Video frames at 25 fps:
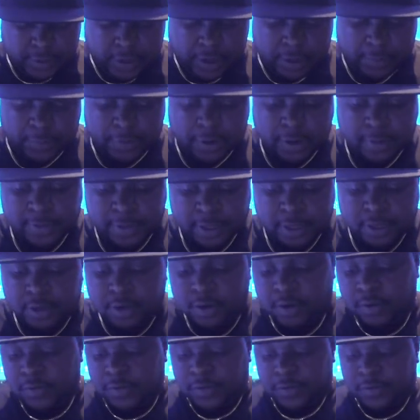I'll probably
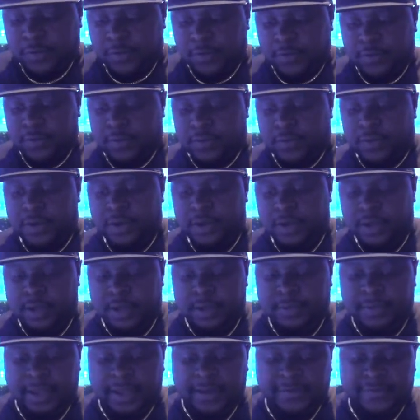go through.
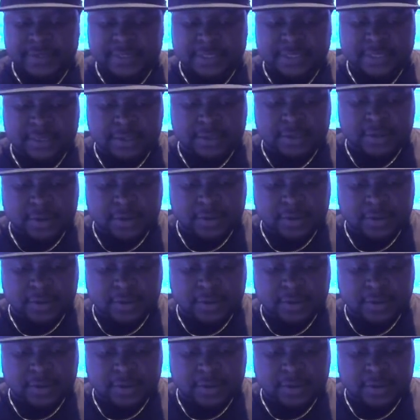I haven't seen a lot